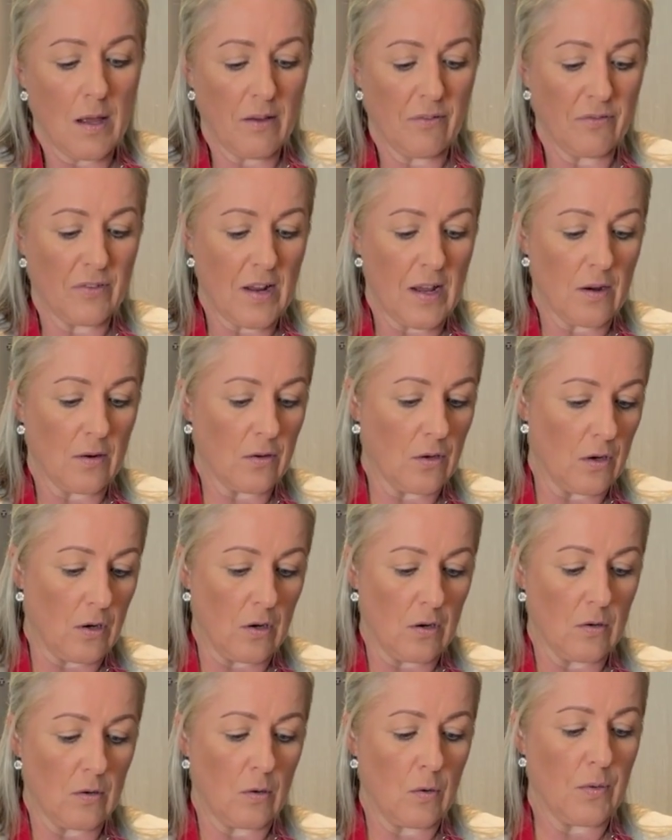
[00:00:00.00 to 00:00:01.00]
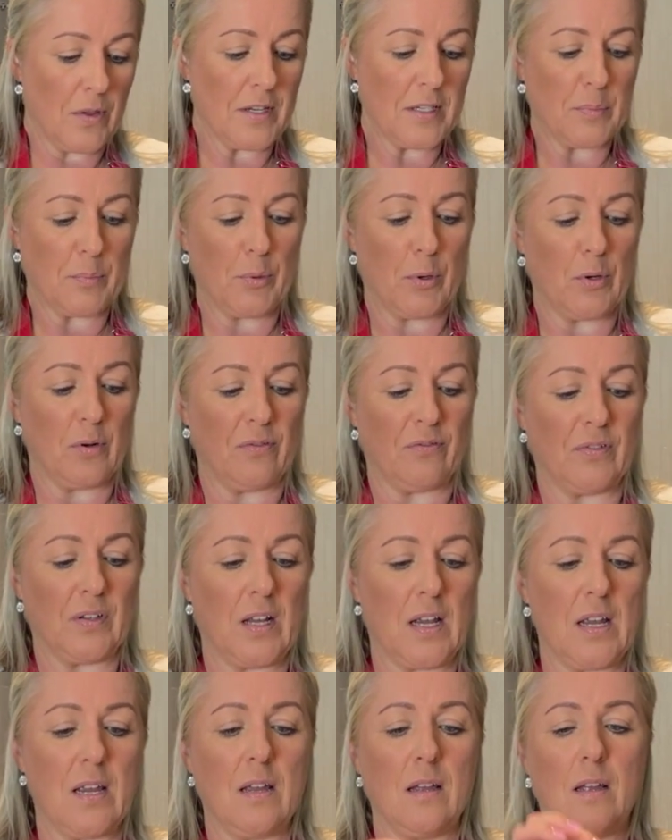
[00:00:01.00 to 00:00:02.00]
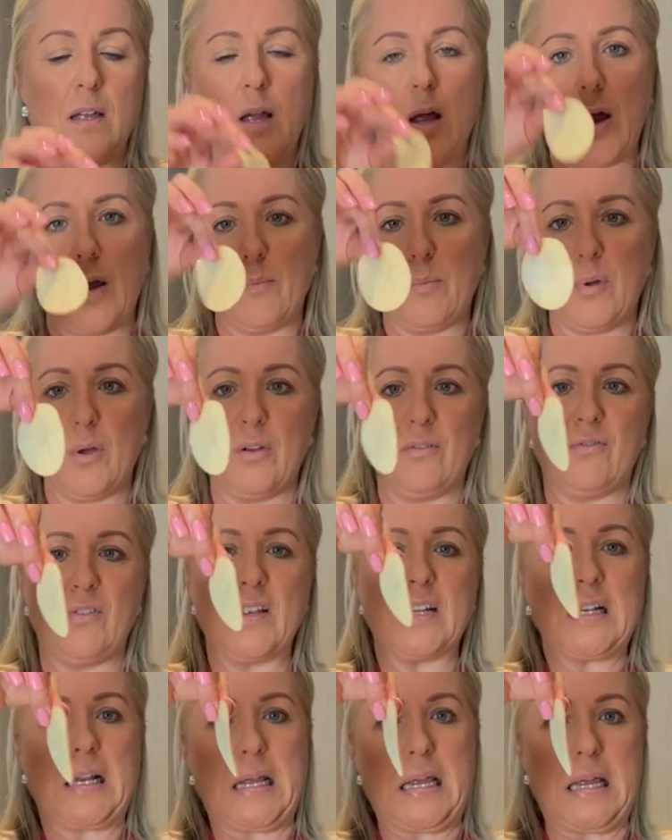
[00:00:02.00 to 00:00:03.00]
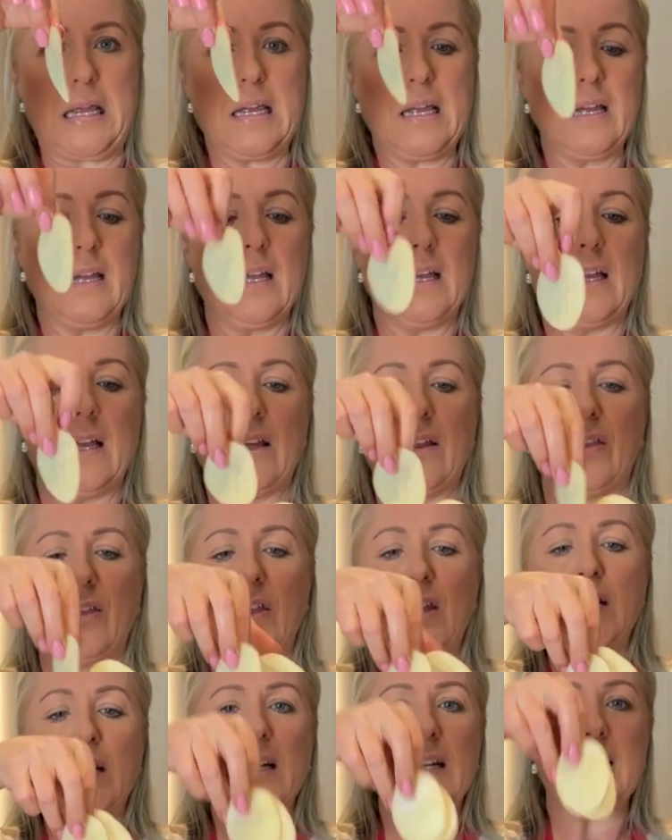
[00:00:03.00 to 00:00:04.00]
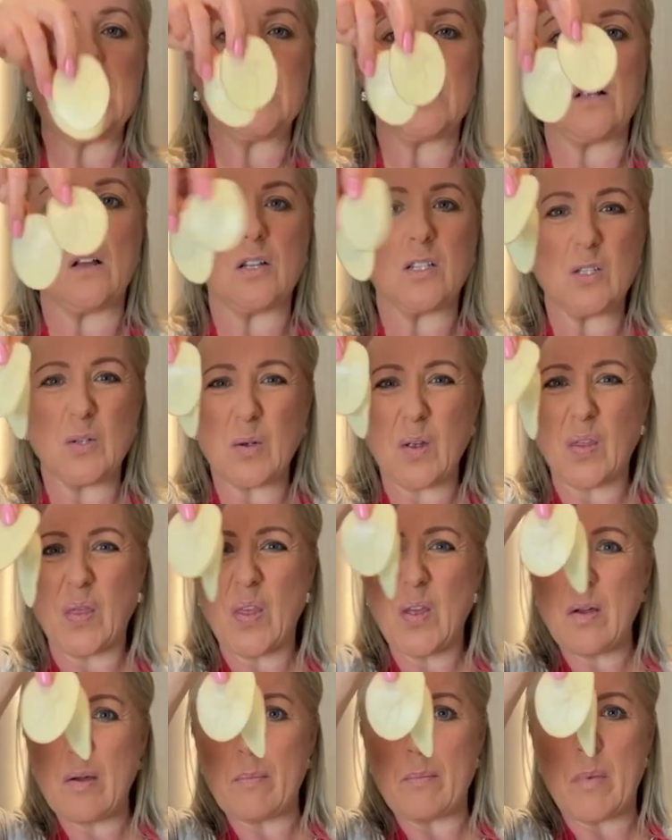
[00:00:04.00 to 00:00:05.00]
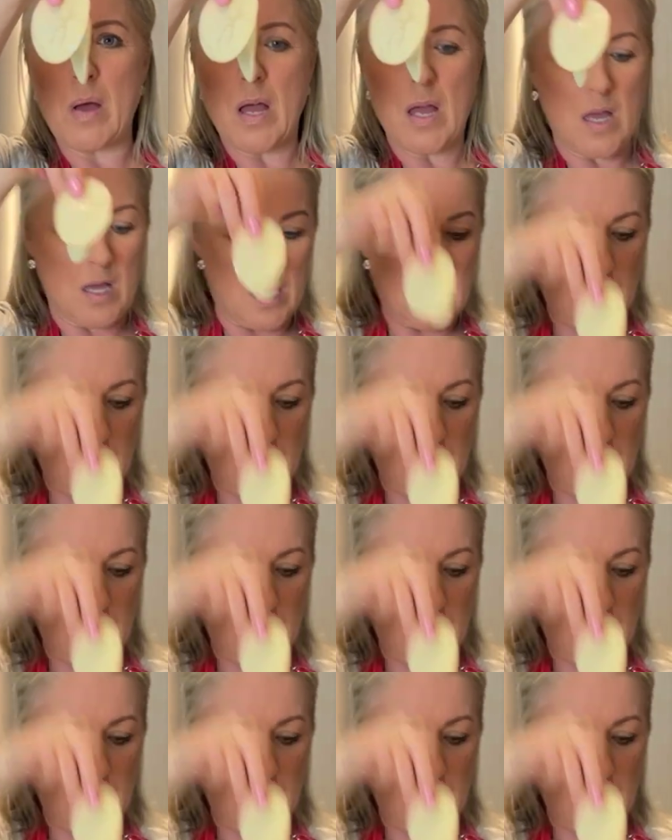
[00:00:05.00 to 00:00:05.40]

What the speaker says: You can buy it on its own if you don't have it, but you can also get it in a set, which I'll take you through in a minute. So